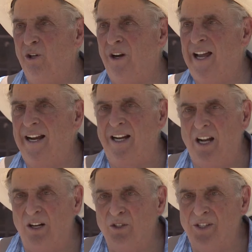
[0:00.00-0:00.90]
looked like a
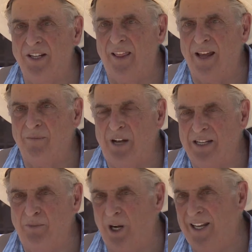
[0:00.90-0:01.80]
ghost to them.
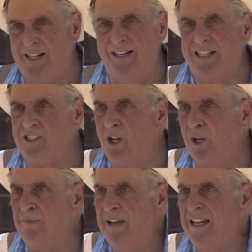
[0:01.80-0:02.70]
I probably had dust
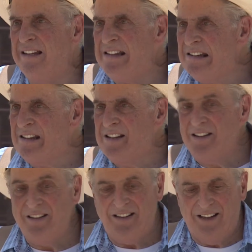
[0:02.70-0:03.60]
all over me.
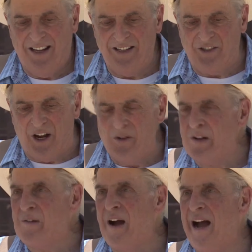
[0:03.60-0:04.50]
And
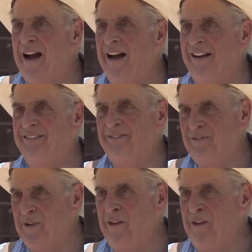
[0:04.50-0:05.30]
so uh, when